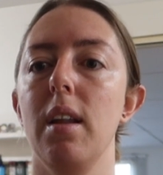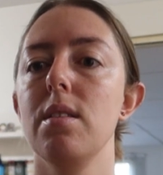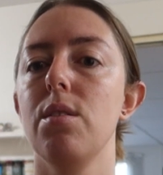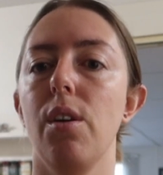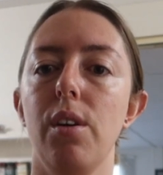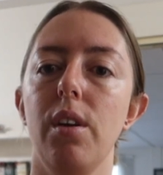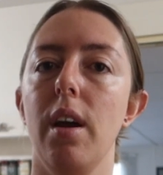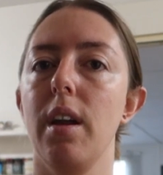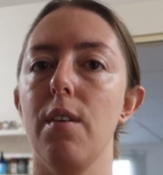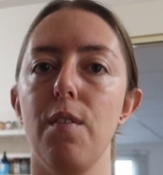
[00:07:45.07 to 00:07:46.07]
let's go
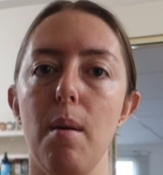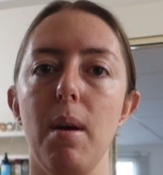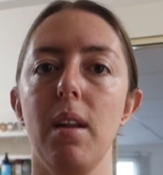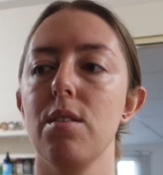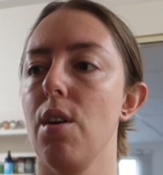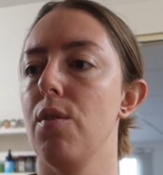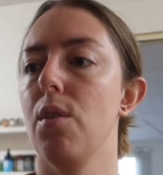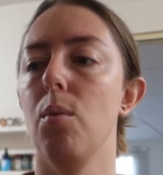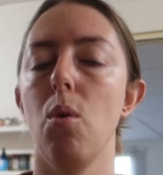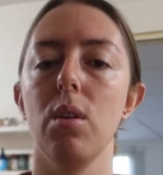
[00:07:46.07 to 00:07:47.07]
and get a frappe, let's go
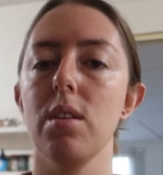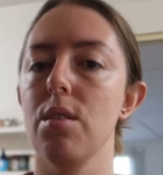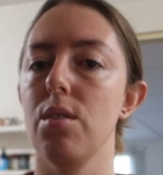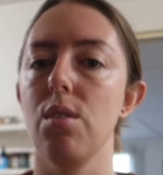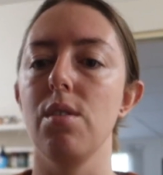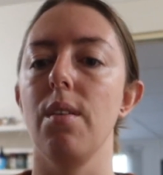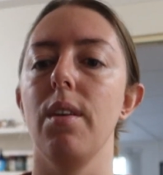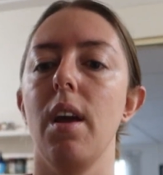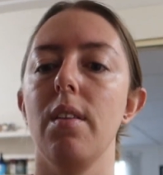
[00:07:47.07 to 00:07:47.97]
for a walk, let's go do something."